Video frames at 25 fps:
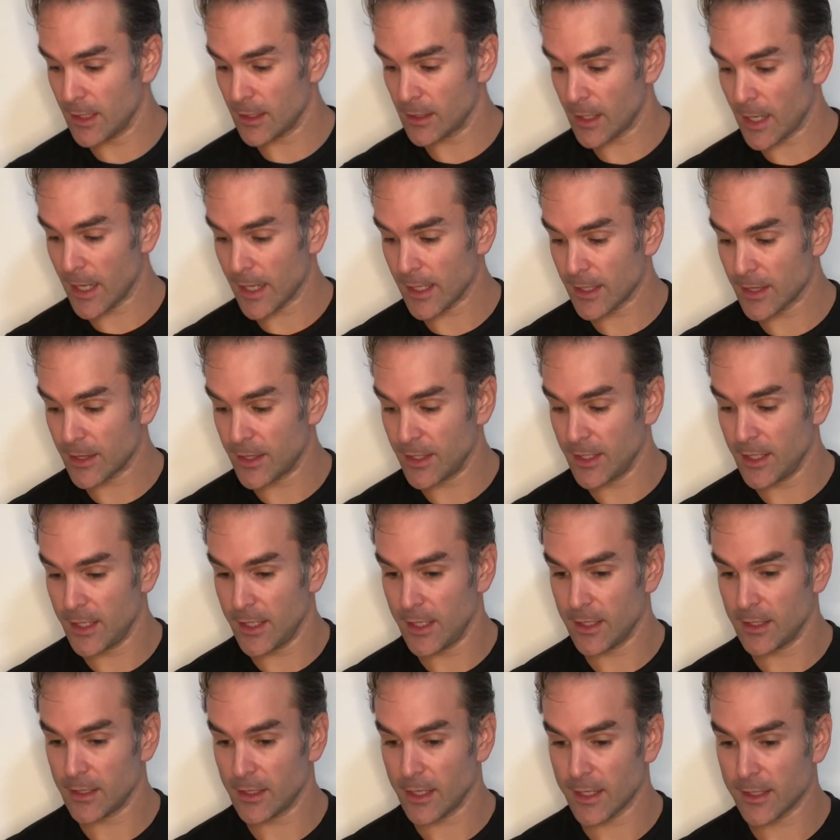
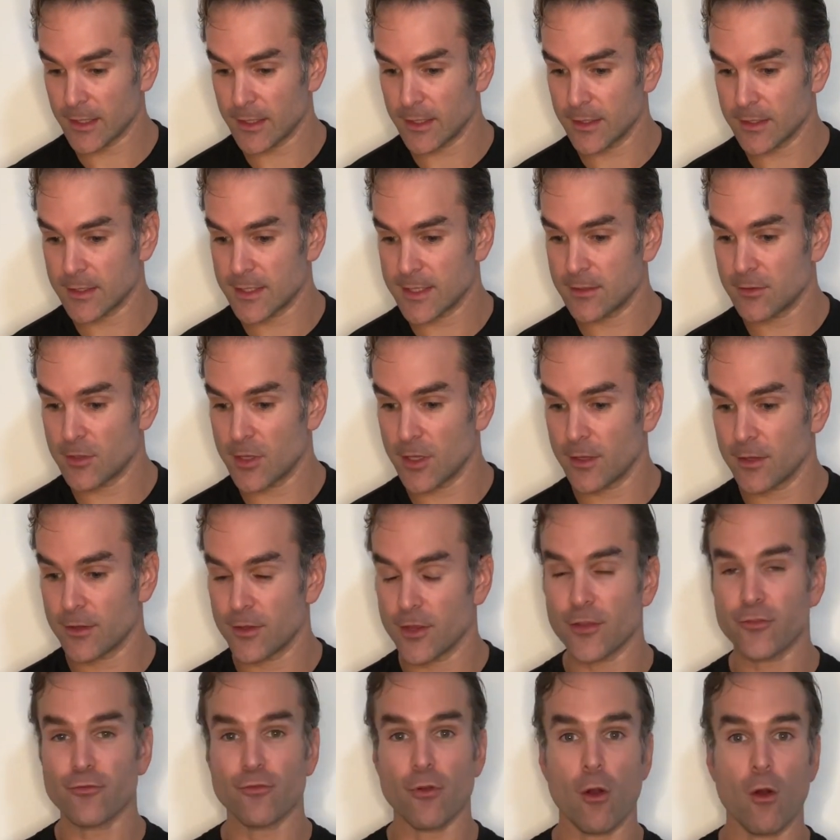
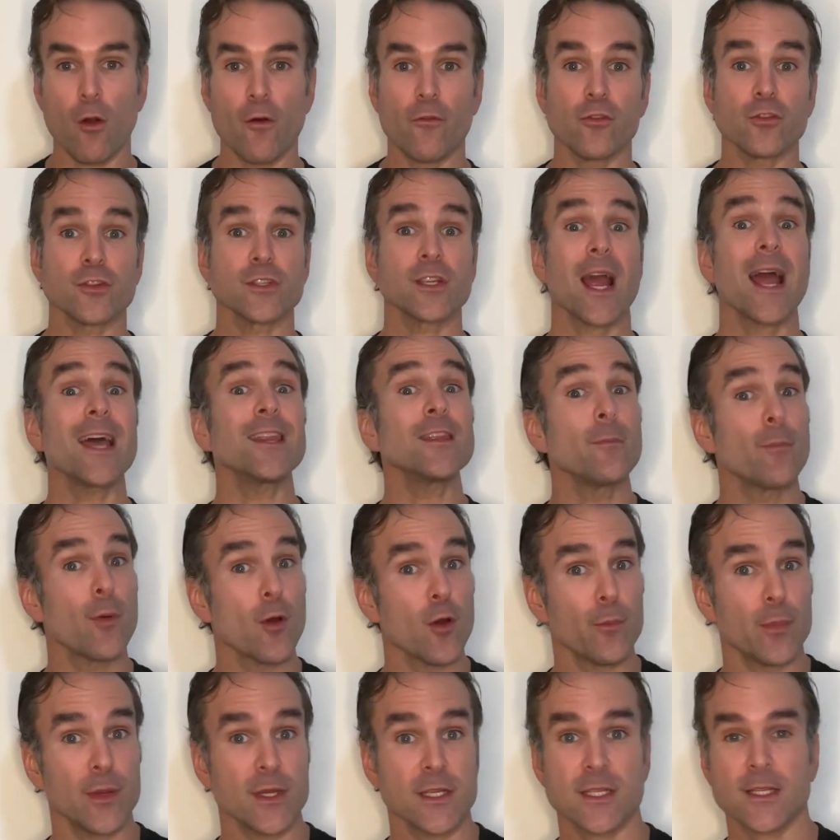throwovers and the
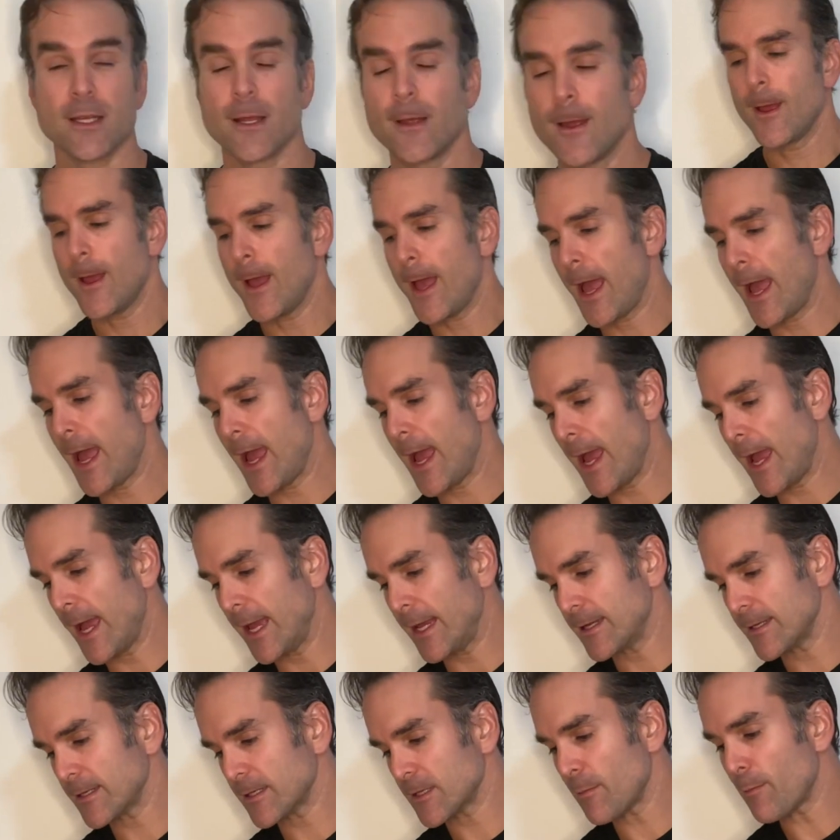burpees
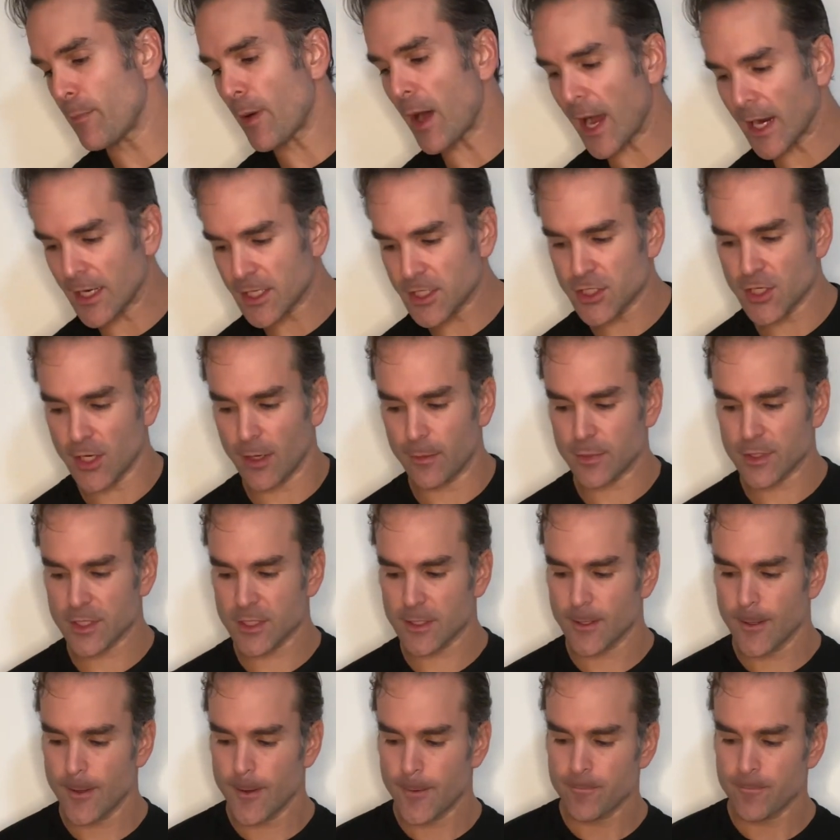and the box jumps,